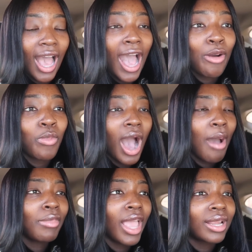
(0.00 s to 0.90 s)
I,
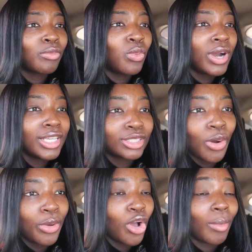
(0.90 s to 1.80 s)
I'm like, what is
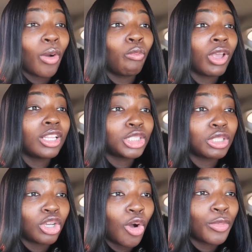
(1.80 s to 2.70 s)
going on? My wig
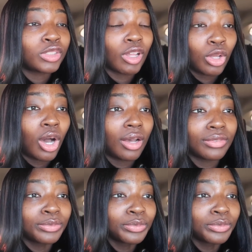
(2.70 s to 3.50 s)
literally almost fell off.